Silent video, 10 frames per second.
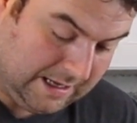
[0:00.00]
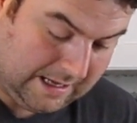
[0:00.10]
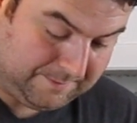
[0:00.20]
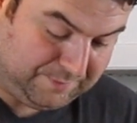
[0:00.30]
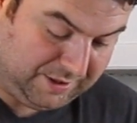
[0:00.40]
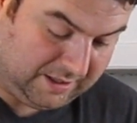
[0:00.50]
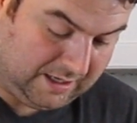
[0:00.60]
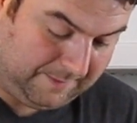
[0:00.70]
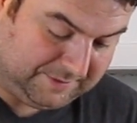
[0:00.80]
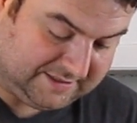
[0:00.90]
and put a
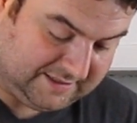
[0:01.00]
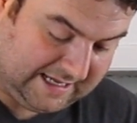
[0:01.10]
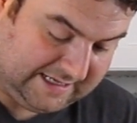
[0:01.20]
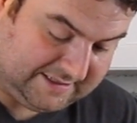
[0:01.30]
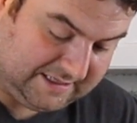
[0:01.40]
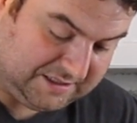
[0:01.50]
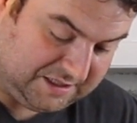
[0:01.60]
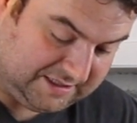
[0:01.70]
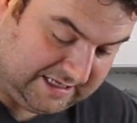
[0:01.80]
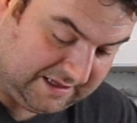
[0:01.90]
couple slices
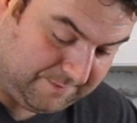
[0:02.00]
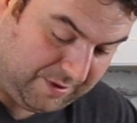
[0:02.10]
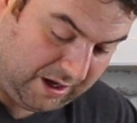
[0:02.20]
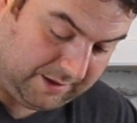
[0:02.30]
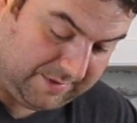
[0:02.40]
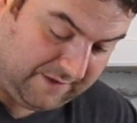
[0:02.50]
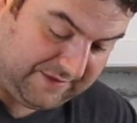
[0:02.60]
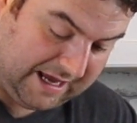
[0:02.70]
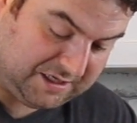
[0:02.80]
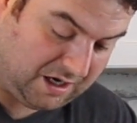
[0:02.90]
just in the bottom of
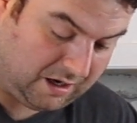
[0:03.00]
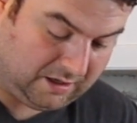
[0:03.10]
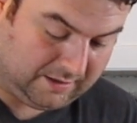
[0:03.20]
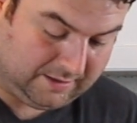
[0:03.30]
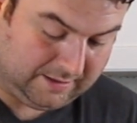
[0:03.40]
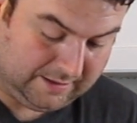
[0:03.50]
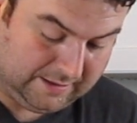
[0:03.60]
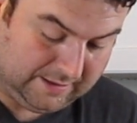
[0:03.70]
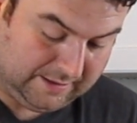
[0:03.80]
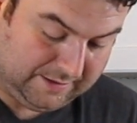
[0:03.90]
that tart.
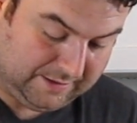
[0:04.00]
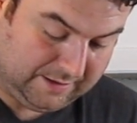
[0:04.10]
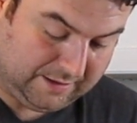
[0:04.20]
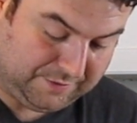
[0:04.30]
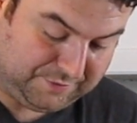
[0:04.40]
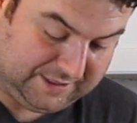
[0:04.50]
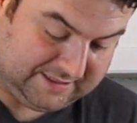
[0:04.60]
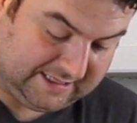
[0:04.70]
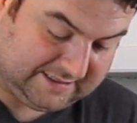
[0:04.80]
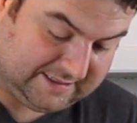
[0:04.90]
3
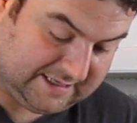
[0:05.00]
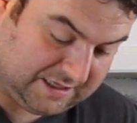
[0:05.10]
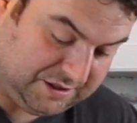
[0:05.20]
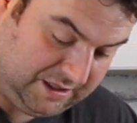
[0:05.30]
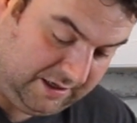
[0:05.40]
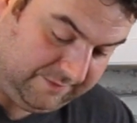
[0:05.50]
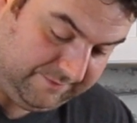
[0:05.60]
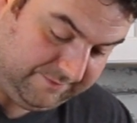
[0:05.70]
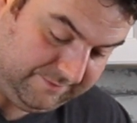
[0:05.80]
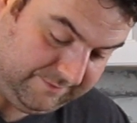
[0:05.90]
slices actually.
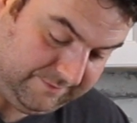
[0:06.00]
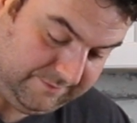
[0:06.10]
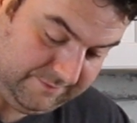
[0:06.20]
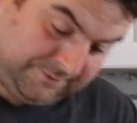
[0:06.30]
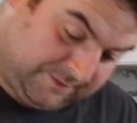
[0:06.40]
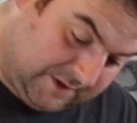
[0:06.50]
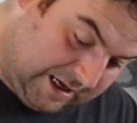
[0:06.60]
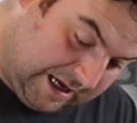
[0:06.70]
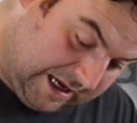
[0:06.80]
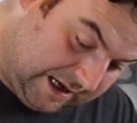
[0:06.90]

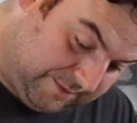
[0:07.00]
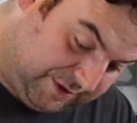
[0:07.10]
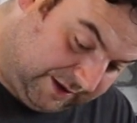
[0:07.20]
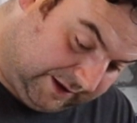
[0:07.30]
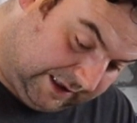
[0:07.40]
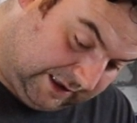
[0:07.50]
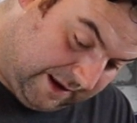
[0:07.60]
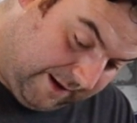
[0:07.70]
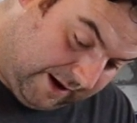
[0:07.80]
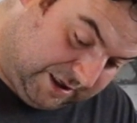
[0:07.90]
And put a
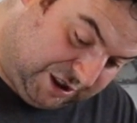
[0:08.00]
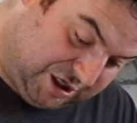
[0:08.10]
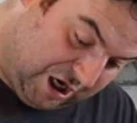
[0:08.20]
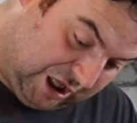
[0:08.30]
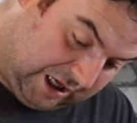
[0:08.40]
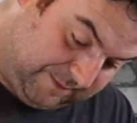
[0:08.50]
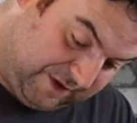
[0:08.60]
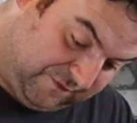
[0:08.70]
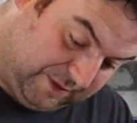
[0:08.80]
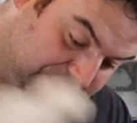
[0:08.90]
little dollop
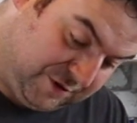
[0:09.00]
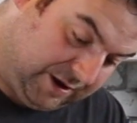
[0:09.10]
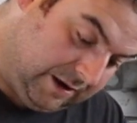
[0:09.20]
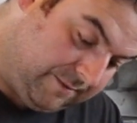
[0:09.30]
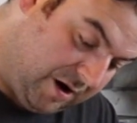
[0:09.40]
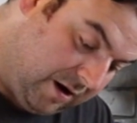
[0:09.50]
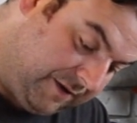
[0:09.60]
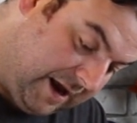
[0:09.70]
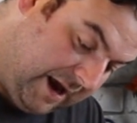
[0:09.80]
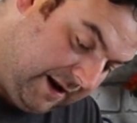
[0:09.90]
of whipped cream
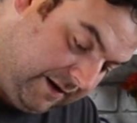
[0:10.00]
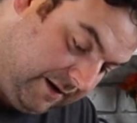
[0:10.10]
on that.